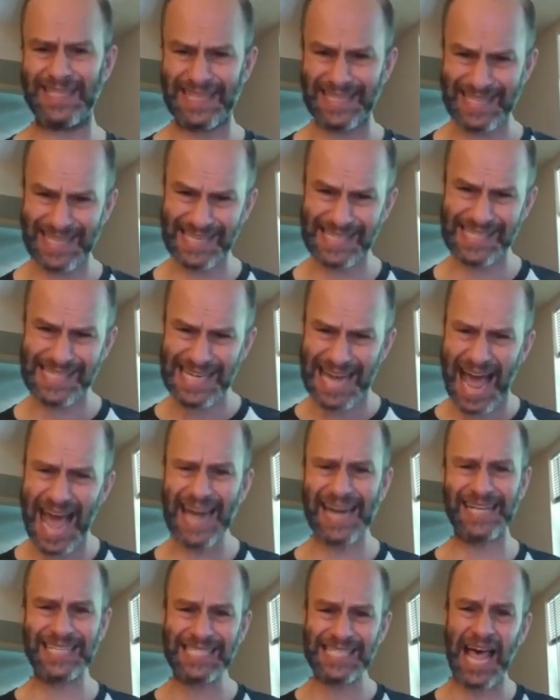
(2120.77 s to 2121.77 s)
Is this
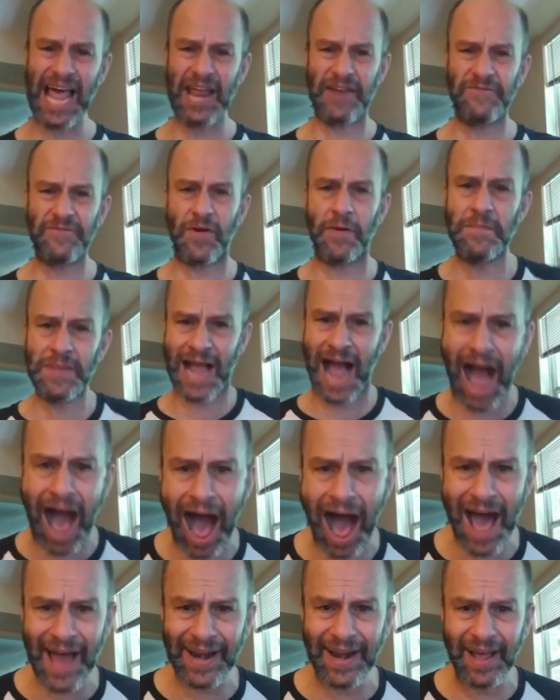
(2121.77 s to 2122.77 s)
not a sign from
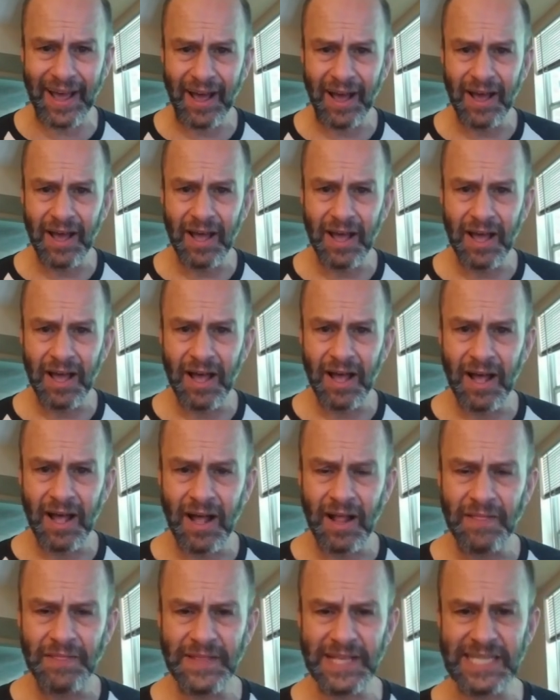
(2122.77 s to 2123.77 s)
God?
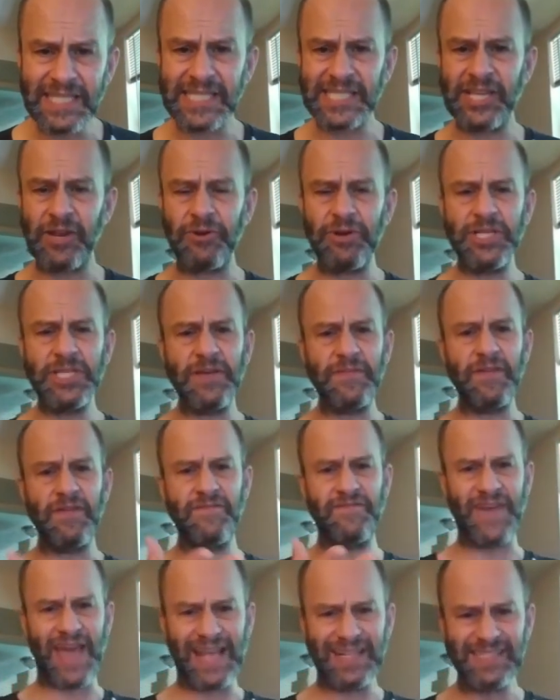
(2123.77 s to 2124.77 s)
These series of
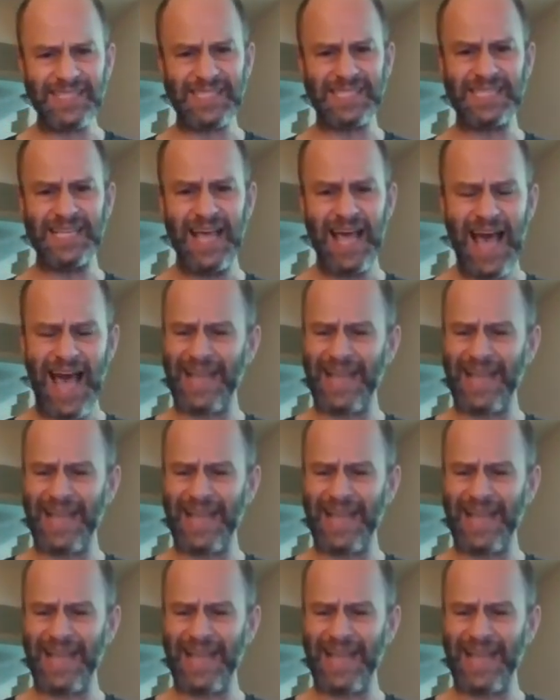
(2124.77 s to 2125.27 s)
events?